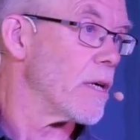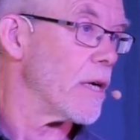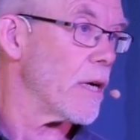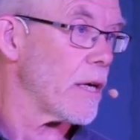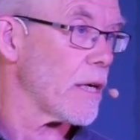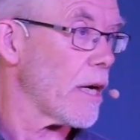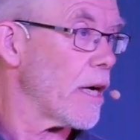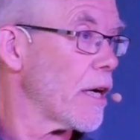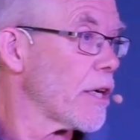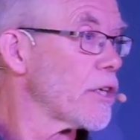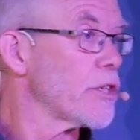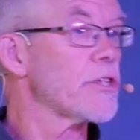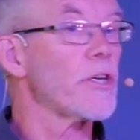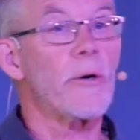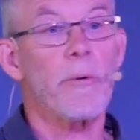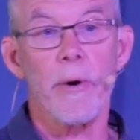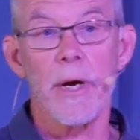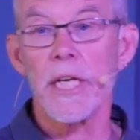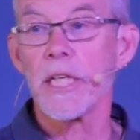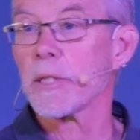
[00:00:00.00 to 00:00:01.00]
a good
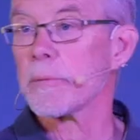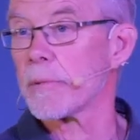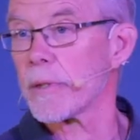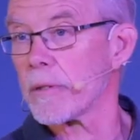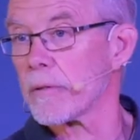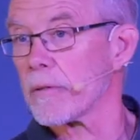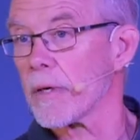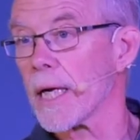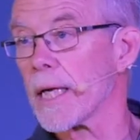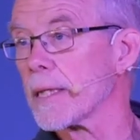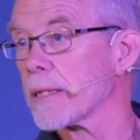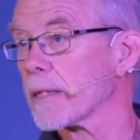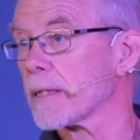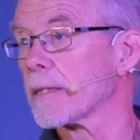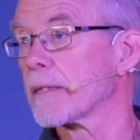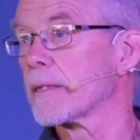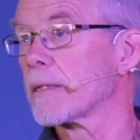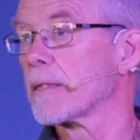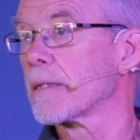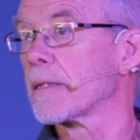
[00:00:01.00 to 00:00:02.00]
arrangement, right?
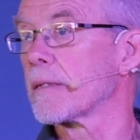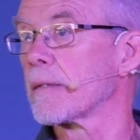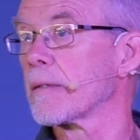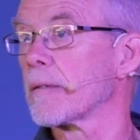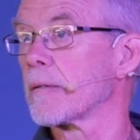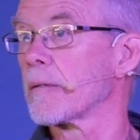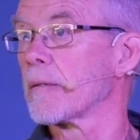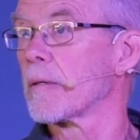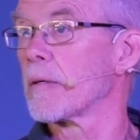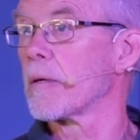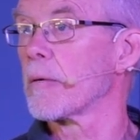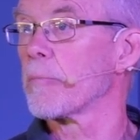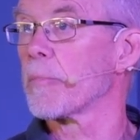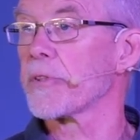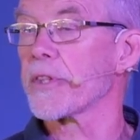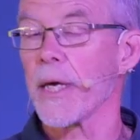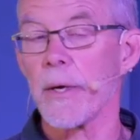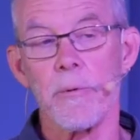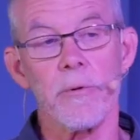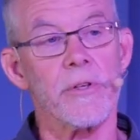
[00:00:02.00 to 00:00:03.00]

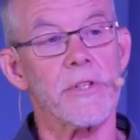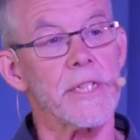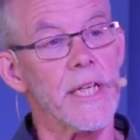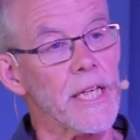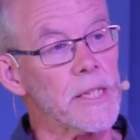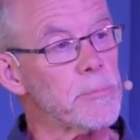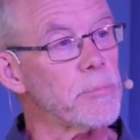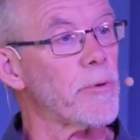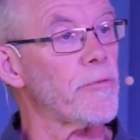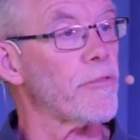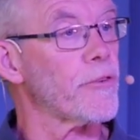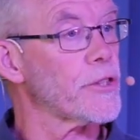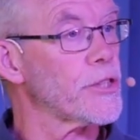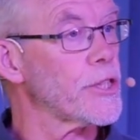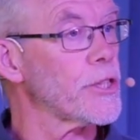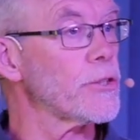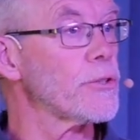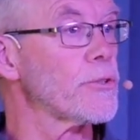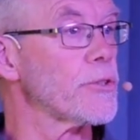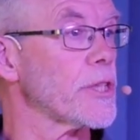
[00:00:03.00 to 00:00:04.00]
But they were desperate for
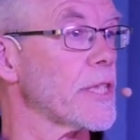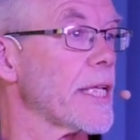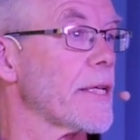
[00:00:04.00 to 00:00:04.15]
children.